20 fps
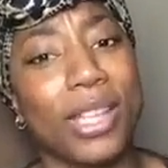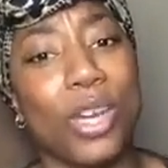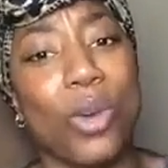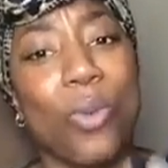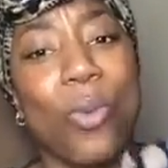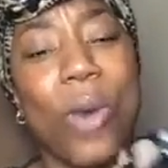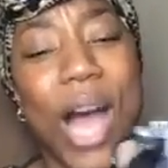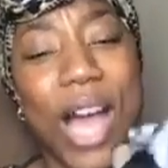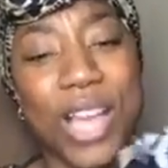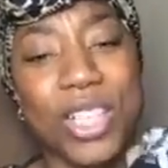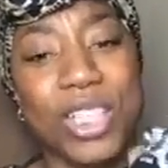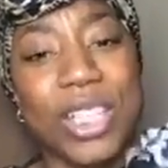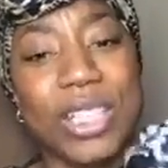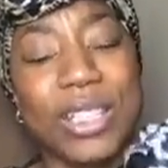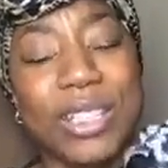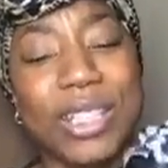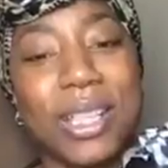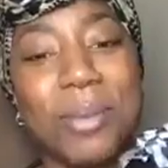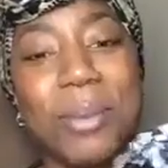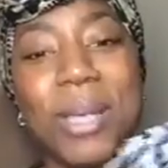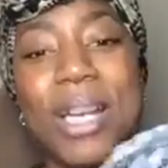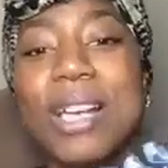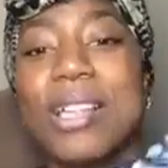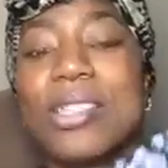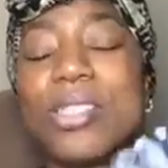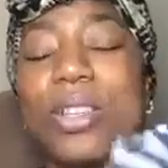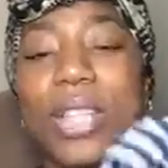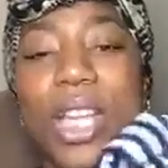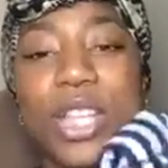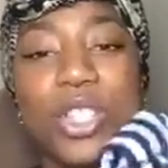You're washing them
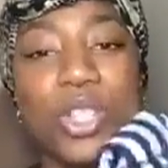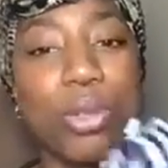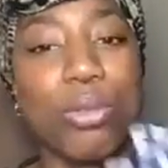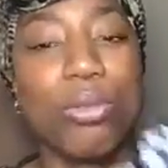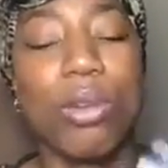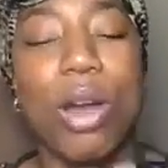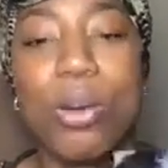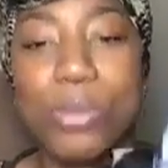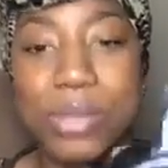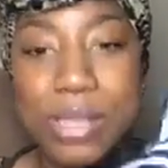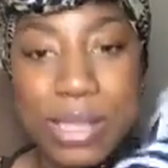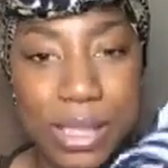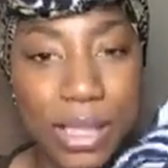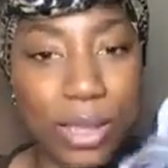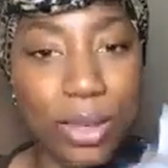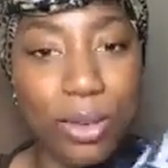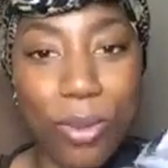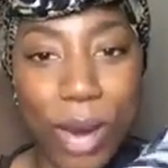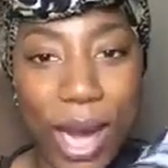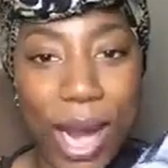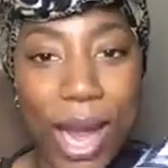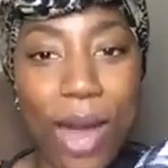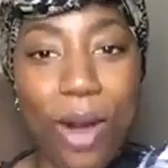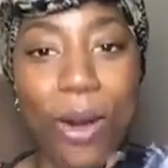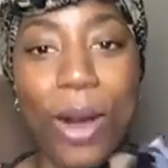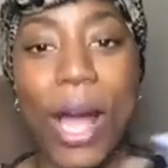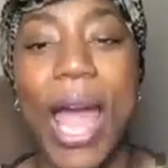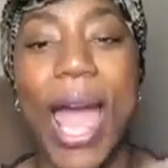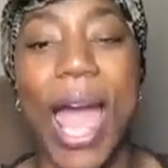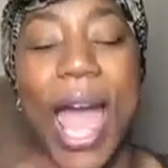so that you don't sit
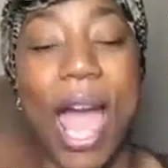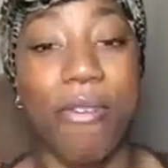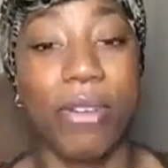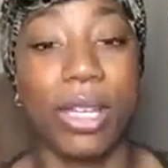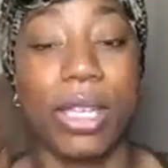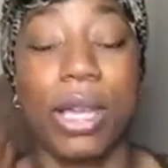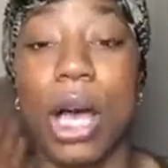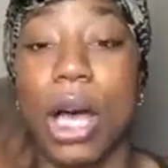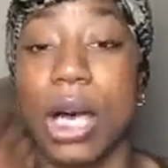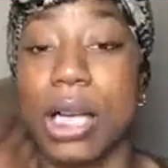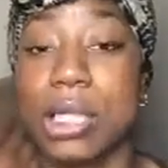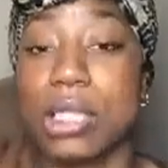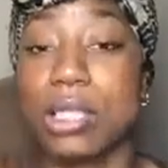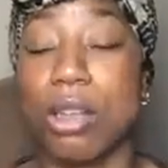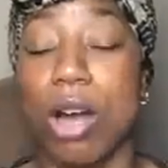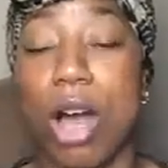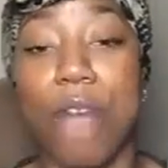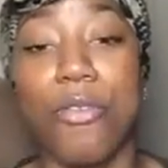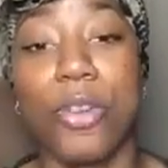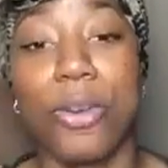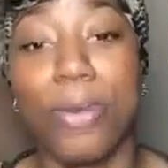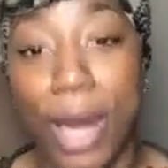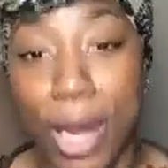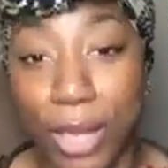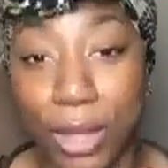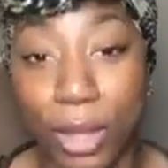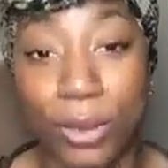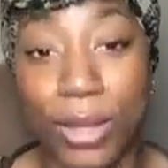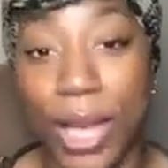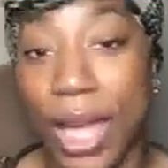around having a scarf
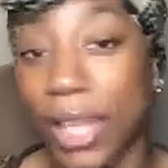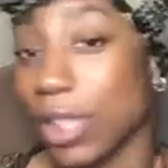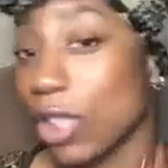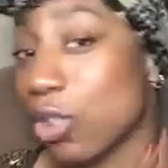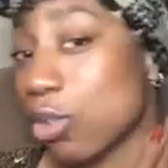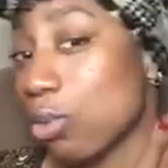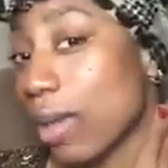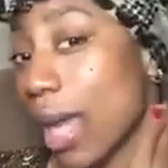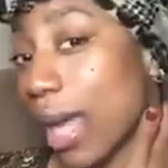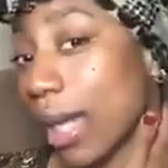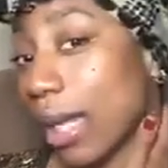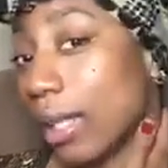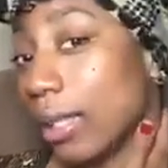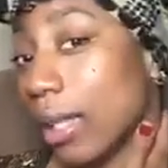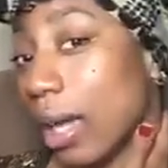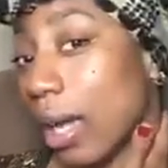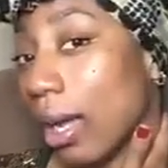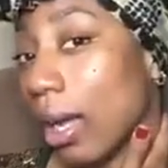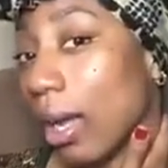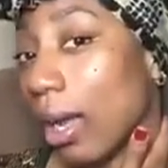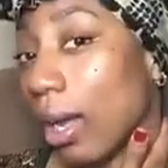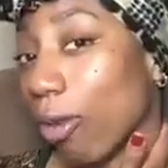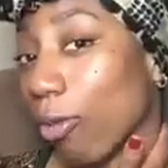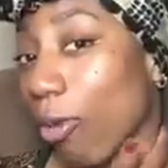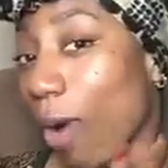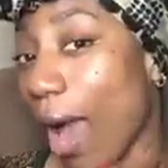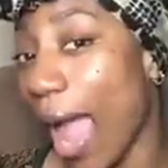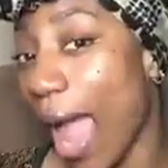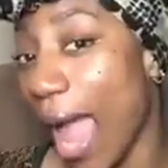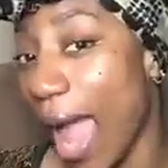around your neck that you got
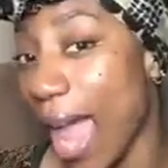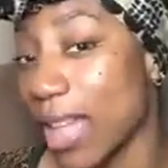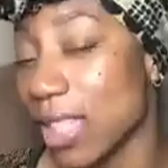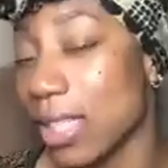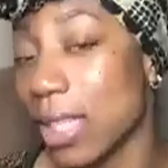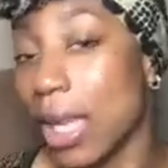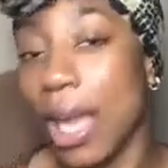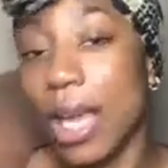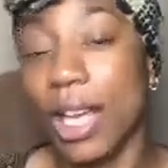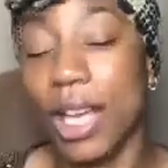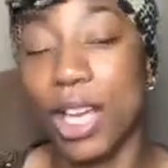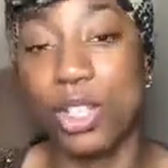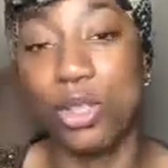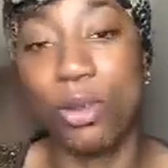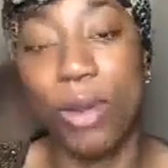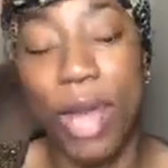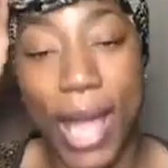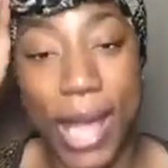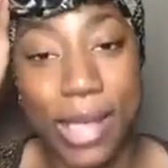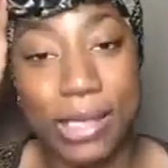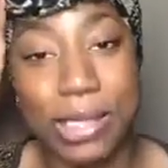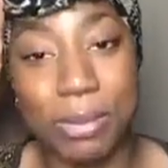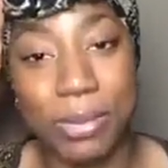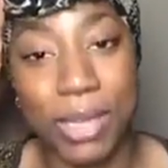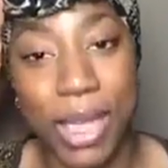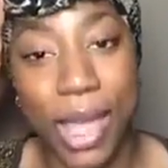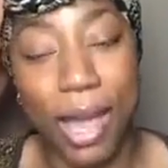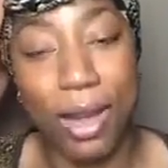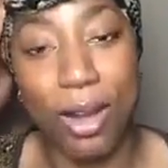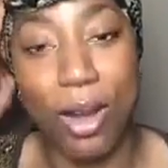a rash because you had
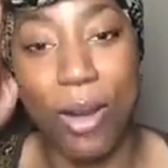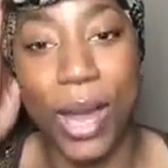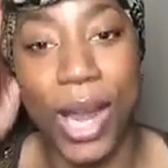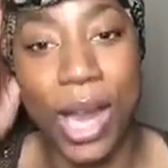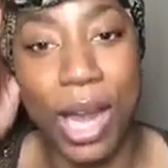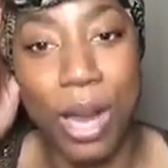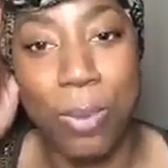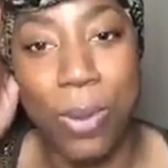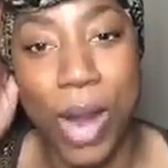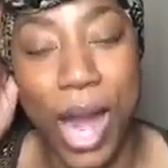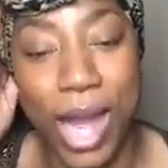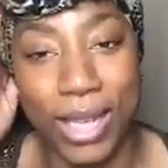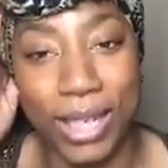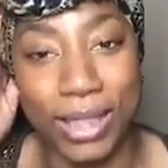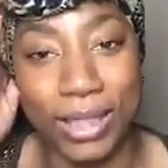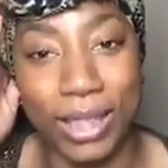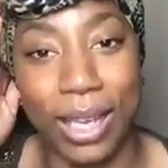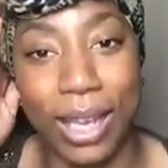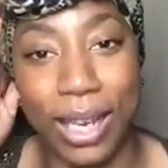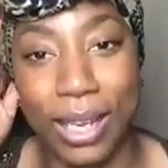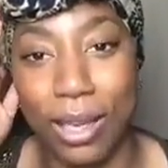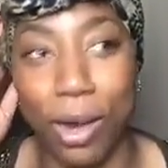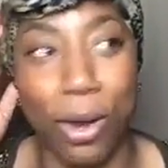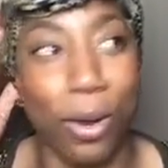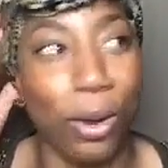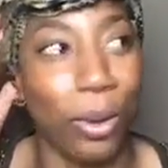some daggone hair product and